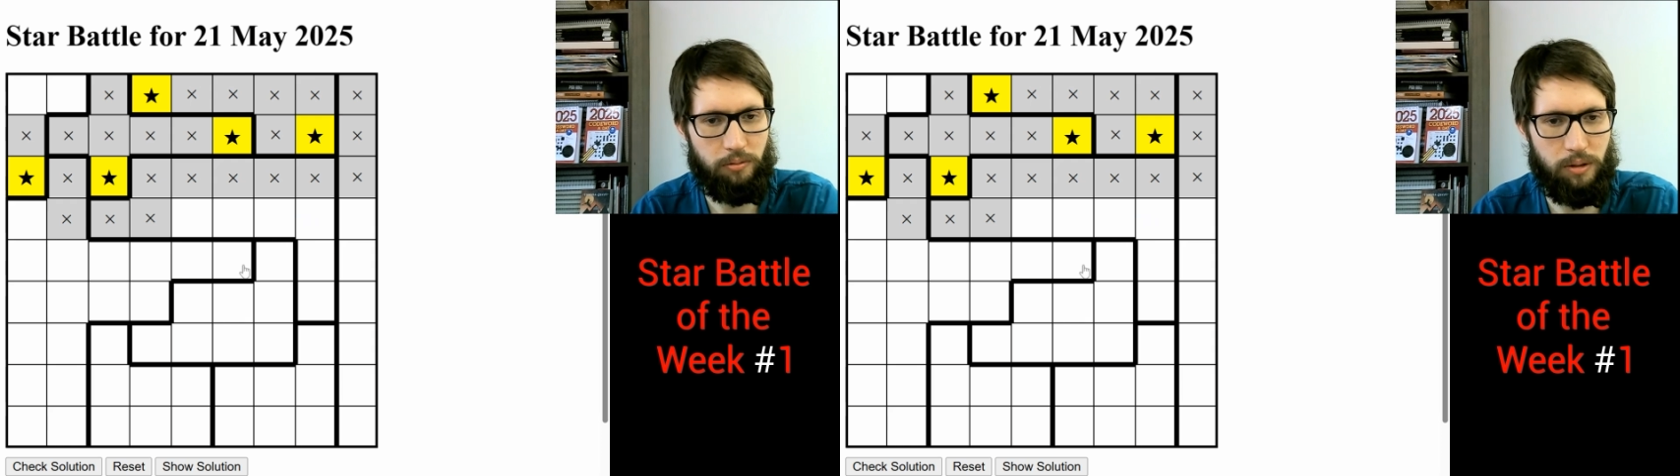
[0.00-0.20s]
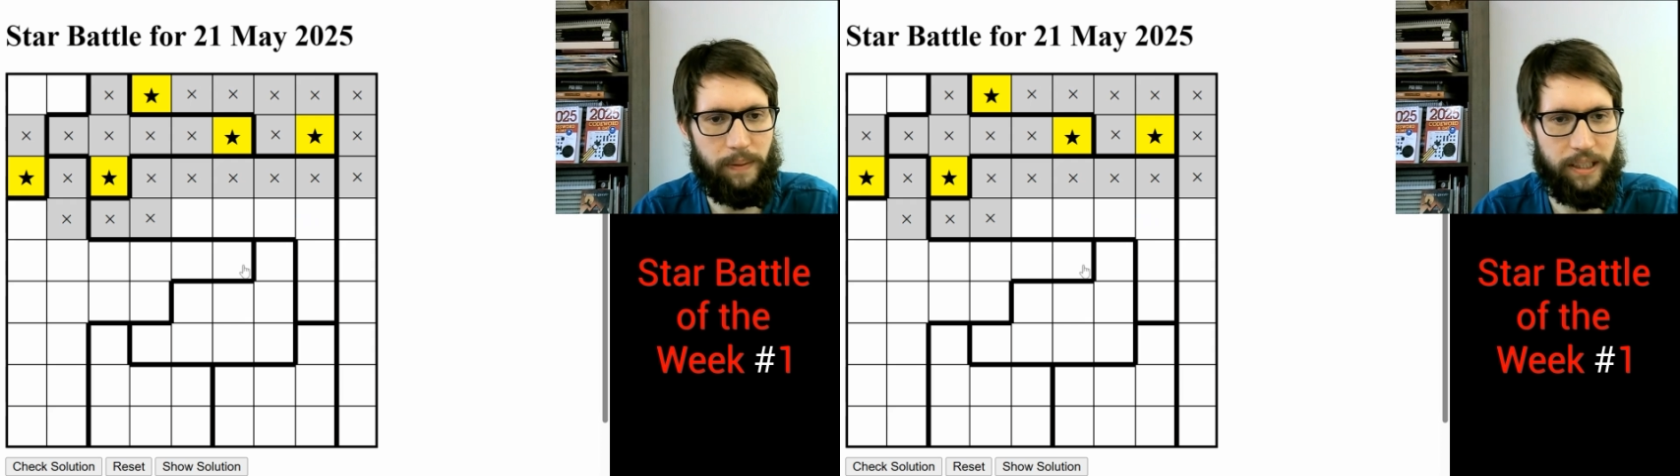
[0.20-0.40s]

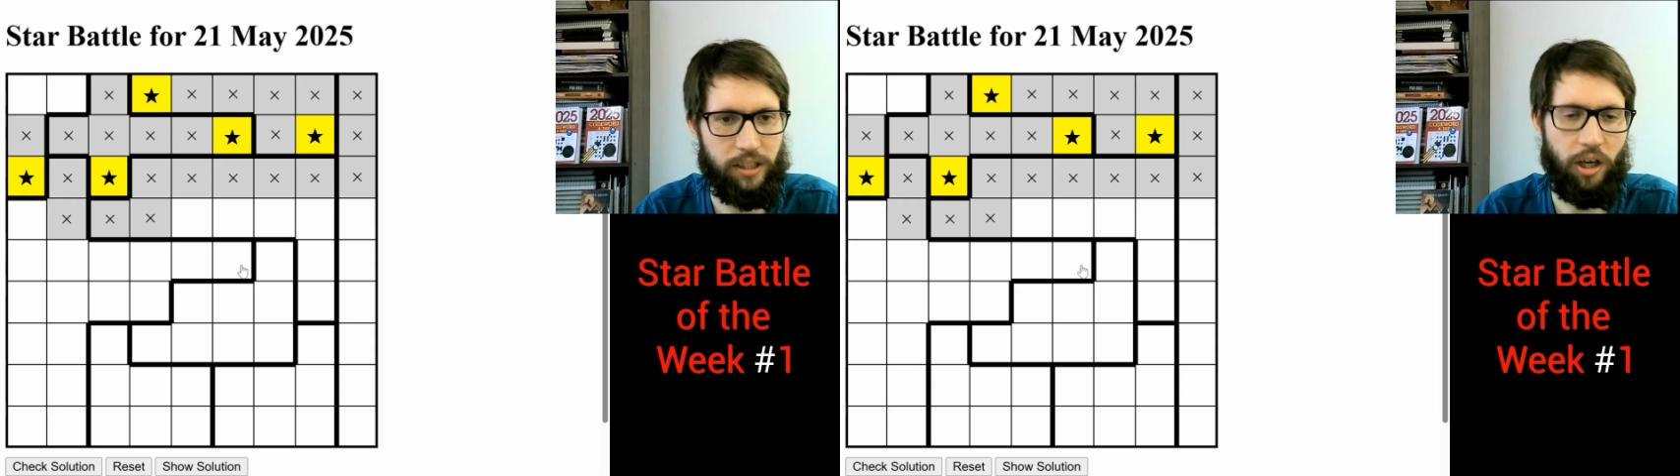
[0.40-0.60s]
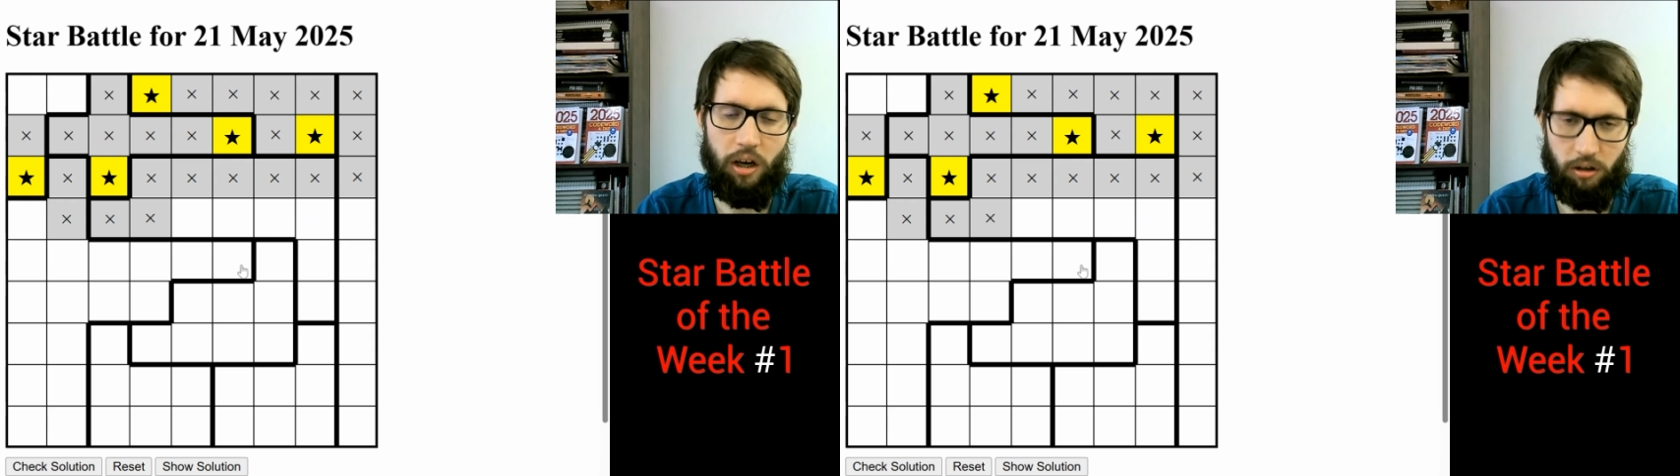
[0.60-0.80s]
which
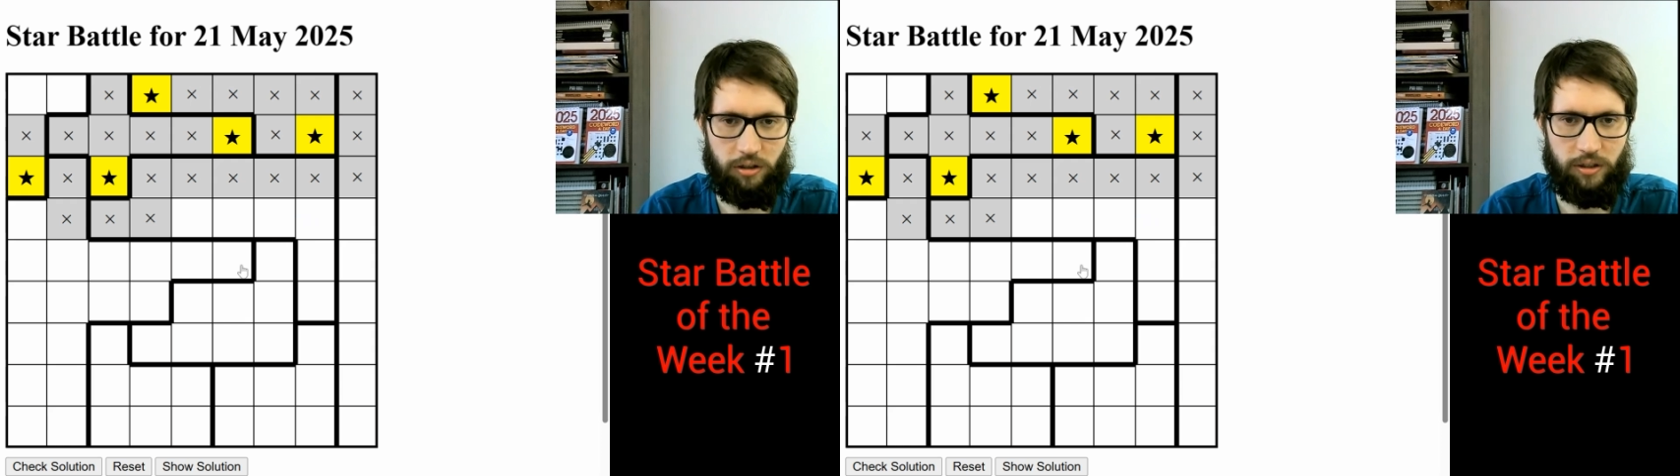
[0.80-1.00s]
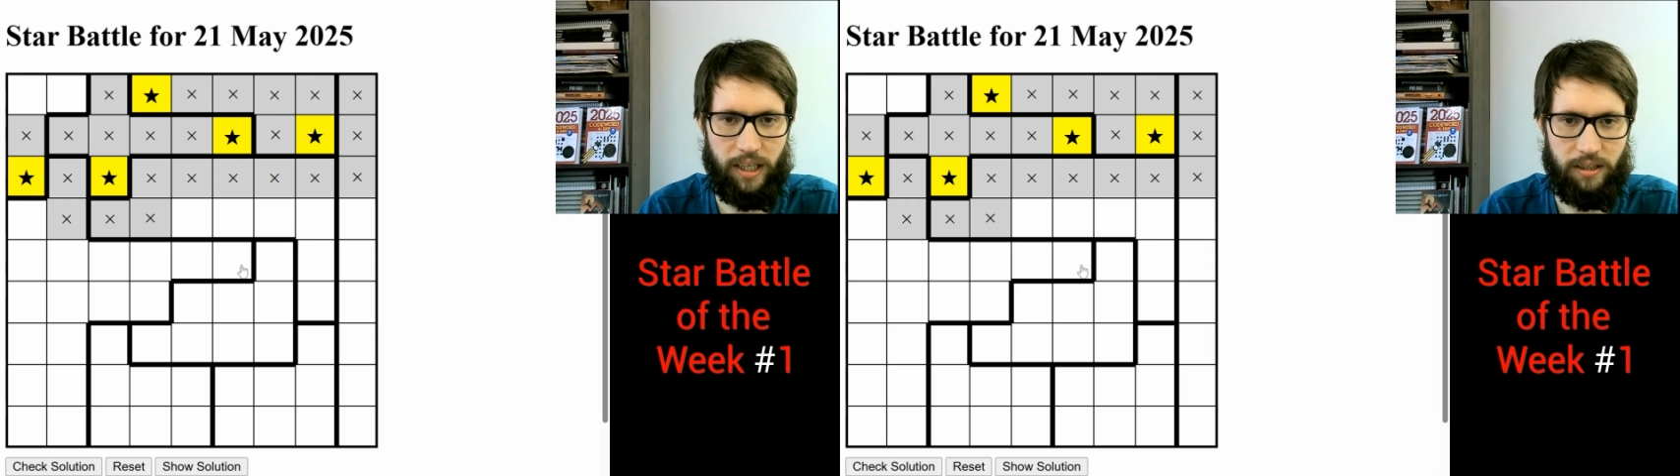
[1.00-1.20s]
basically can't
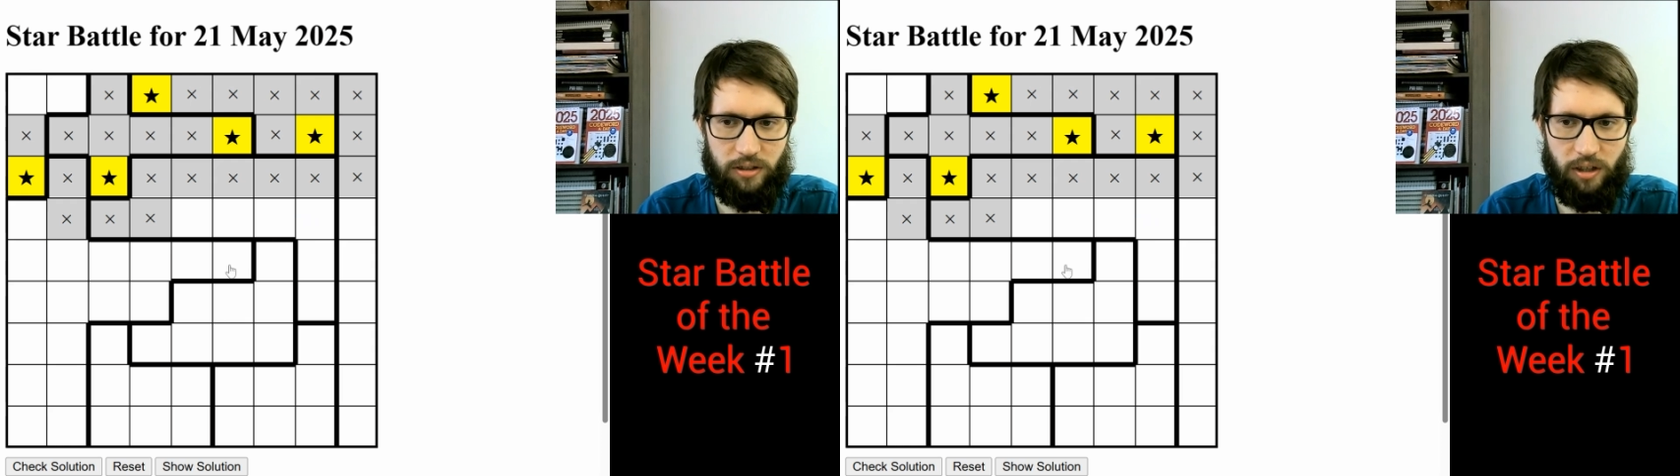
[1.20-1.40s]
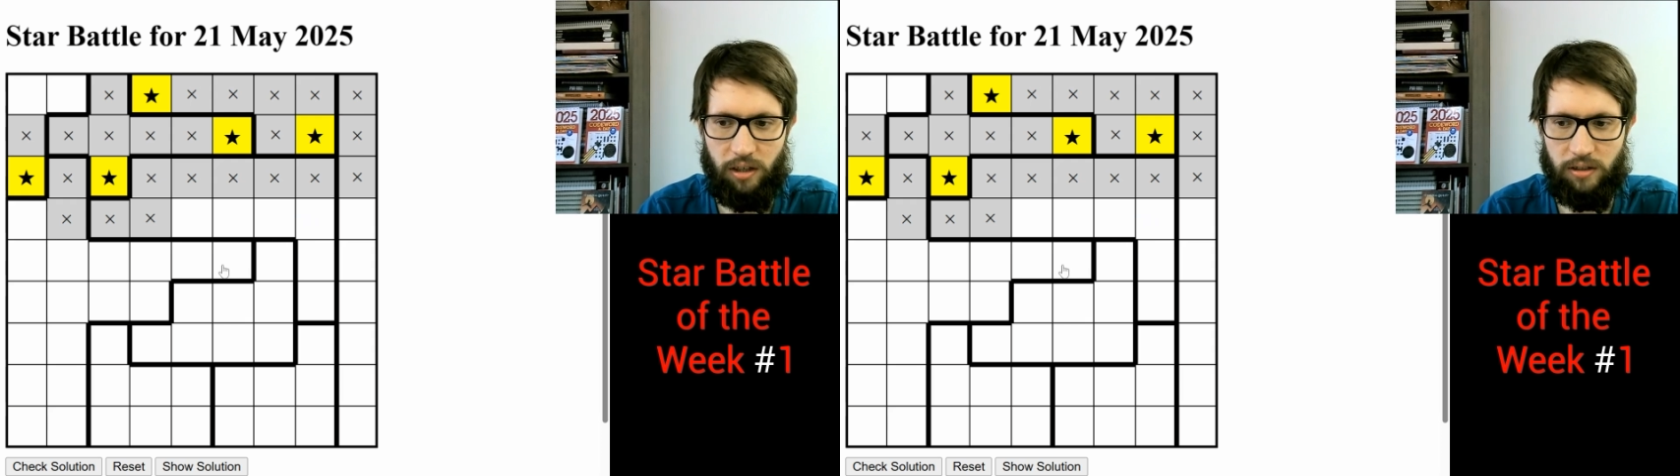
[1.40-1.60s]
contain
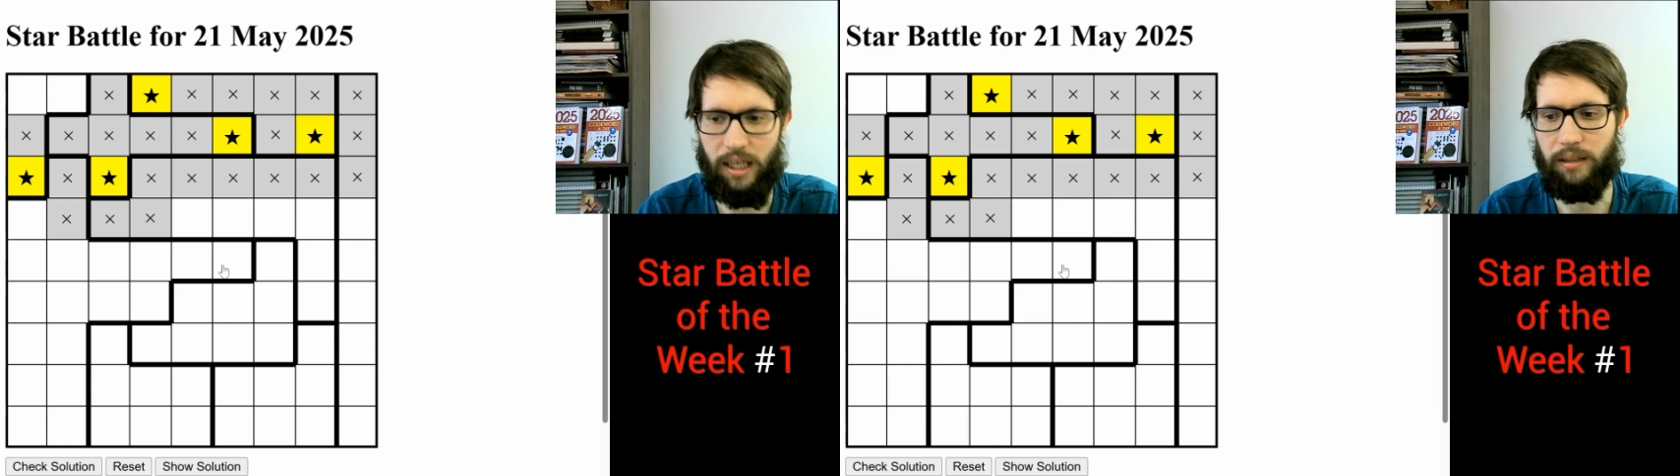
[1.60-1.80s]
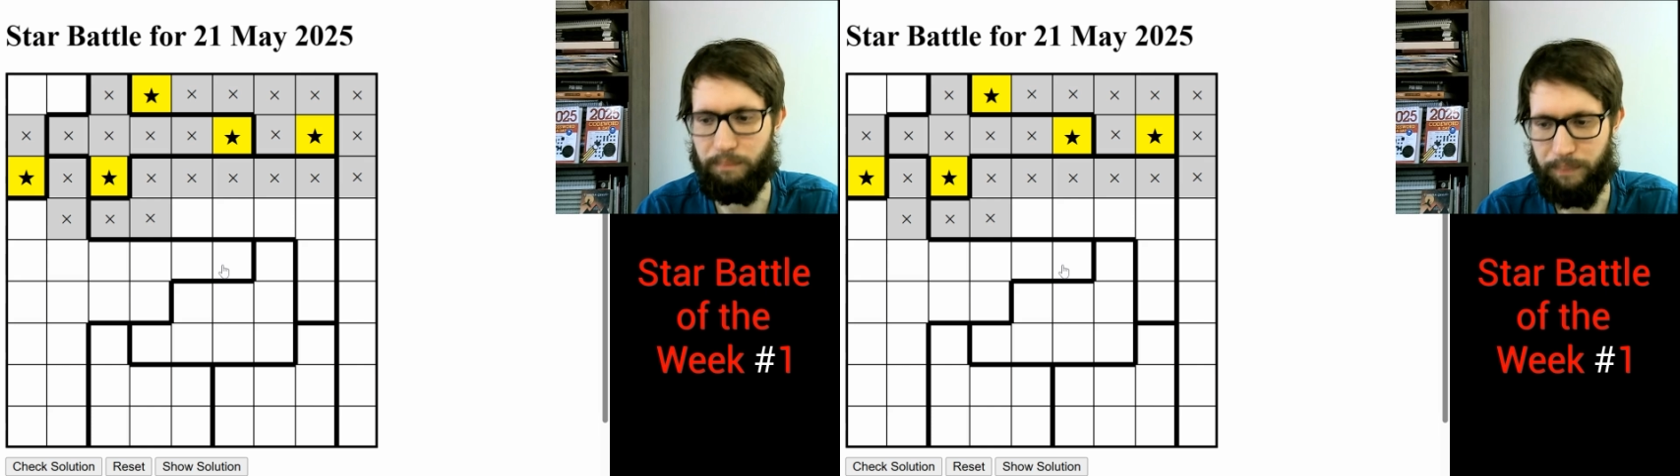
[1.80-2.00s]
stars
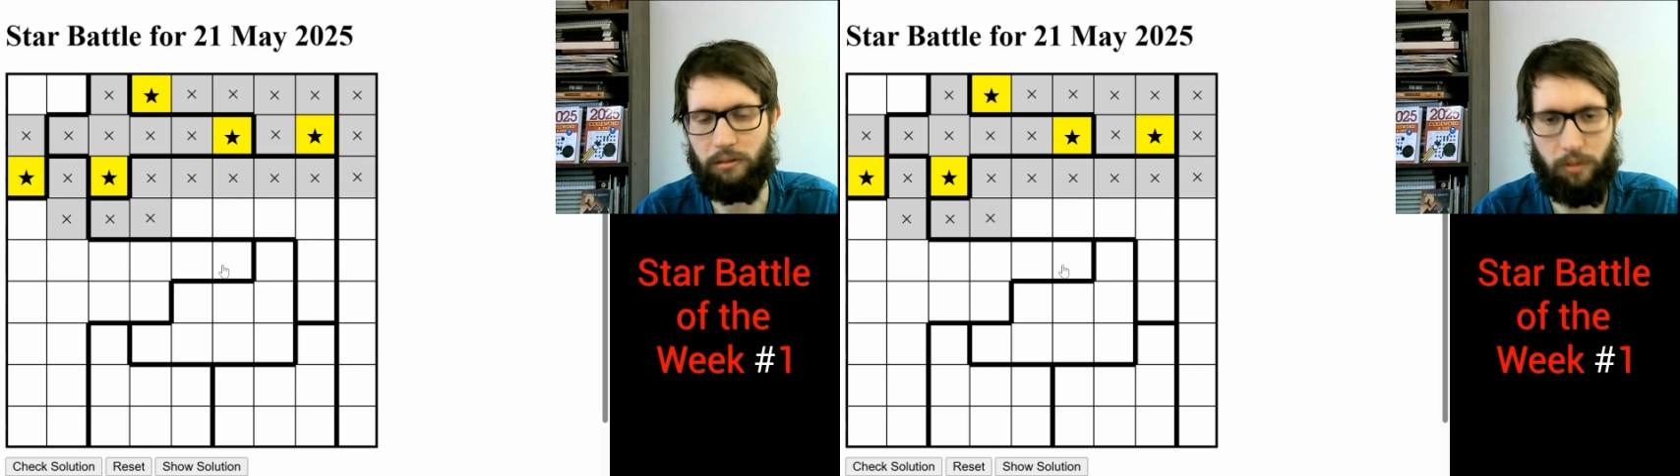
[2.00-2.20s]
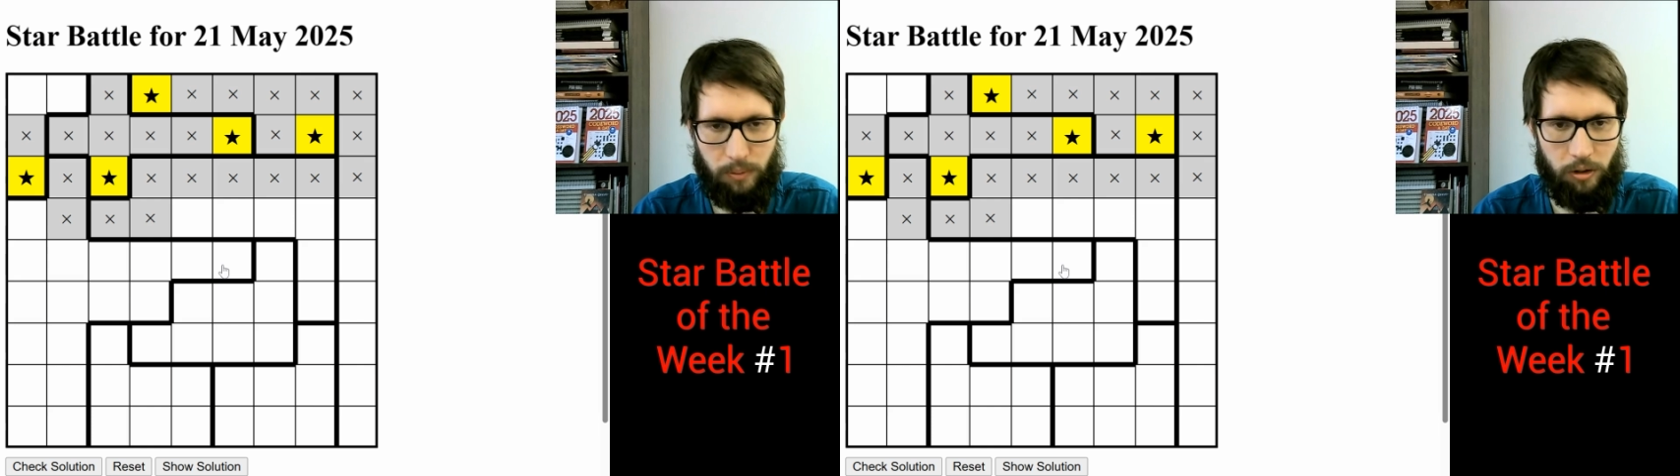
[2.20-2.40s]
and
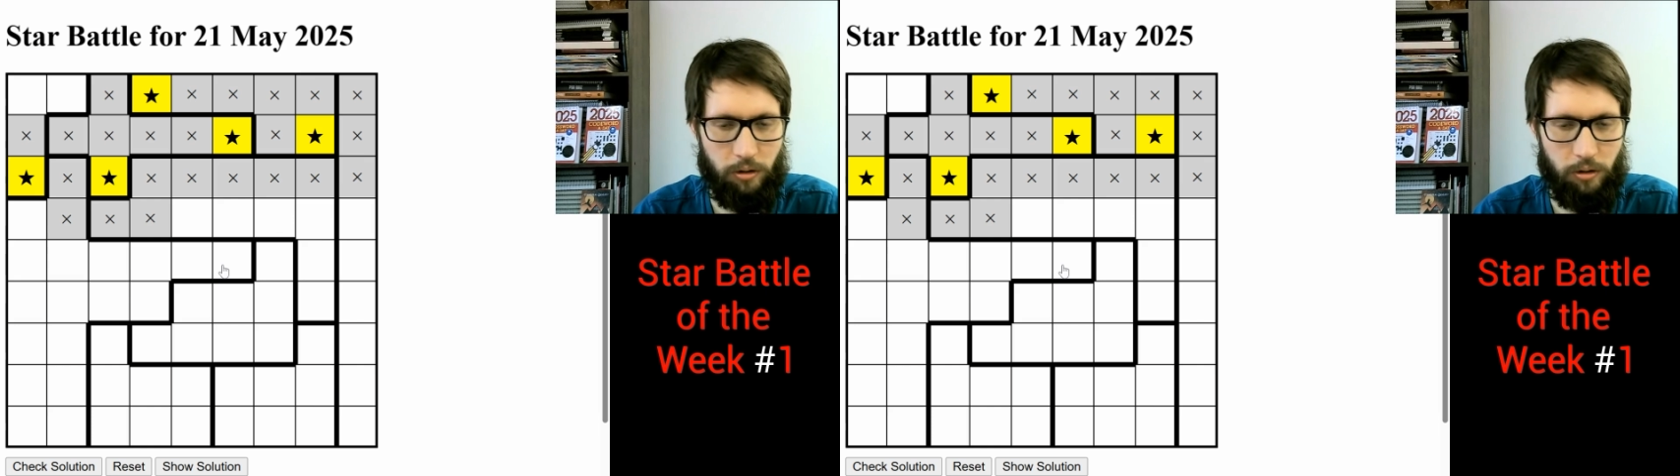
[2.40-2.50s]
build up your